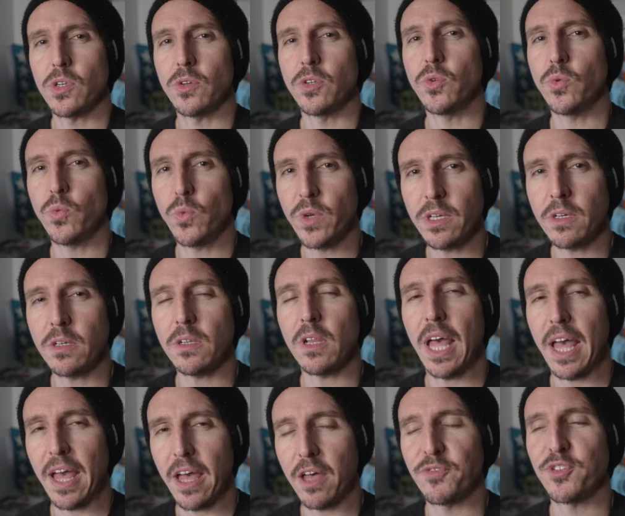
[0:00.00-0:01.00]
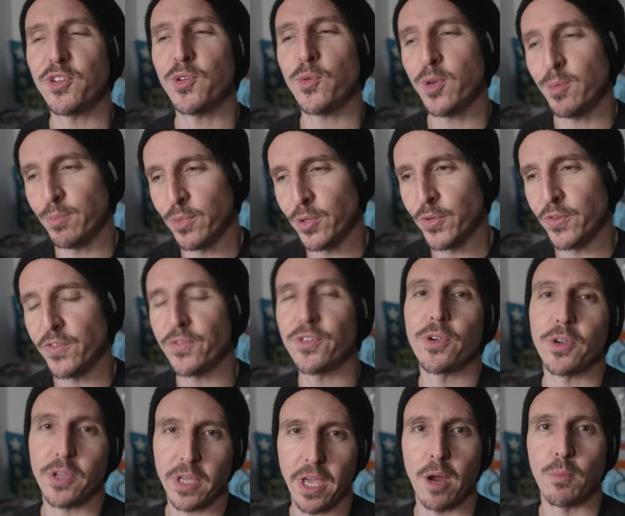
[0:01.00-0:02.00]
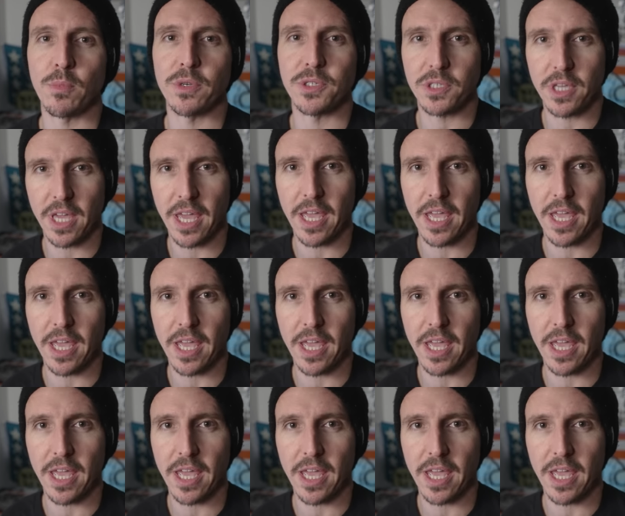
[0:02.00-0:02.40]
so you will have to remove your camera's